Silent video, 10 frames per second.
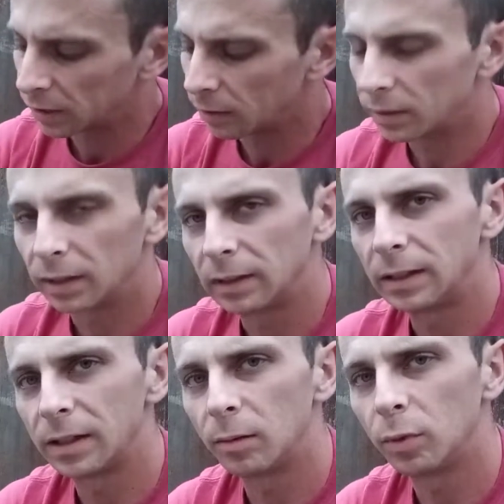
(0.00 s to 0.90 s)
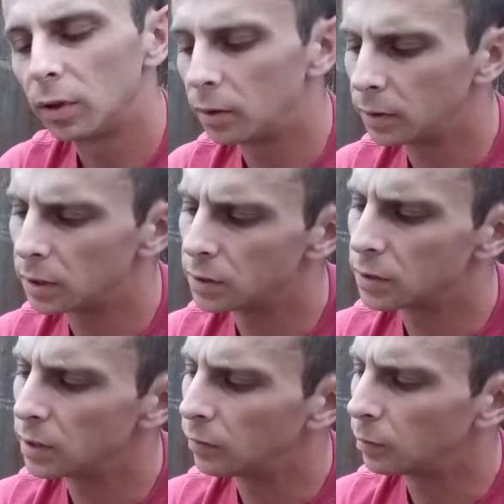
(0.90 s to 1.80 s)
out that link down below and get
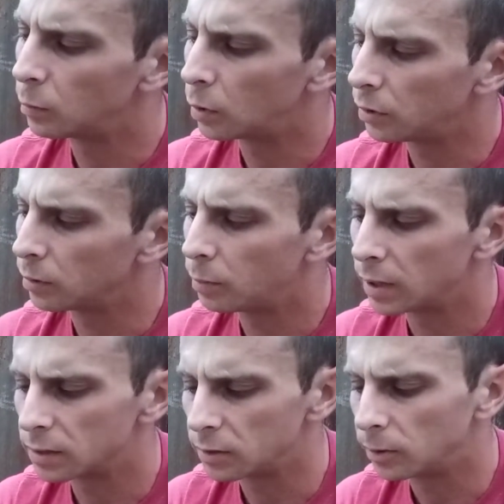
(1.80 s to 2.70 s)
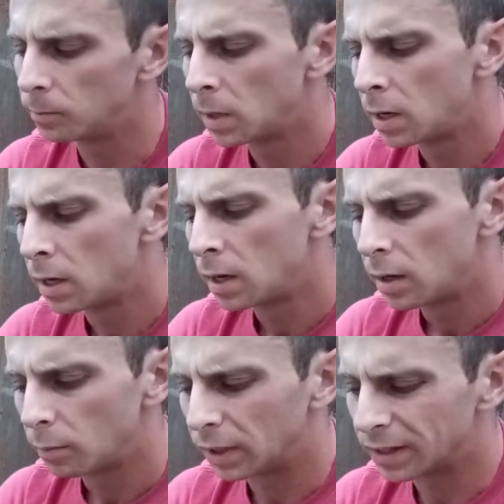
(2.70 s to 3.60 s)
yourself a mortar and pestle.
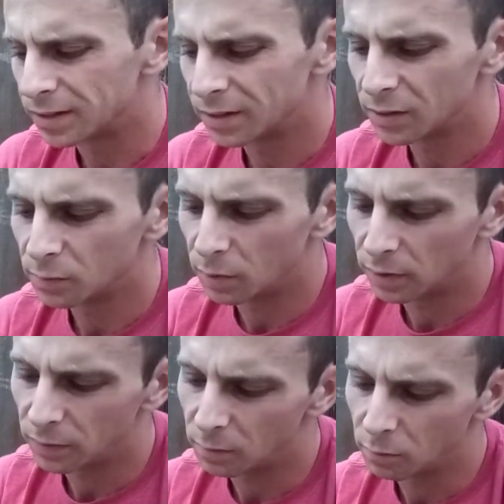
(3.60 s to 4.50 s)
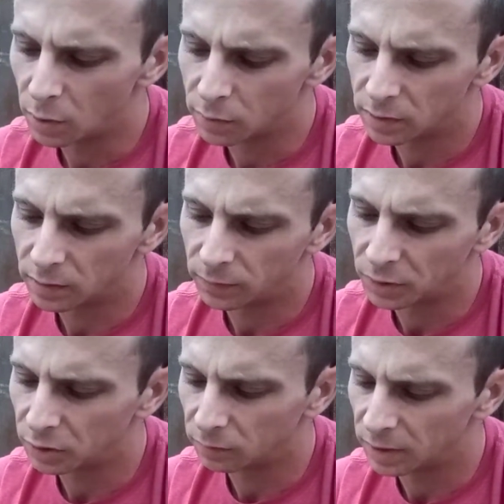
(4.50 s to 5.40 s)
because this is one of the most
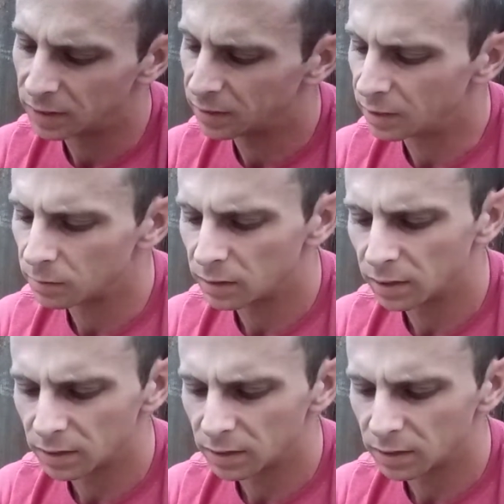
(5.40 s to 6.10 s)
efficient ways to keep slugs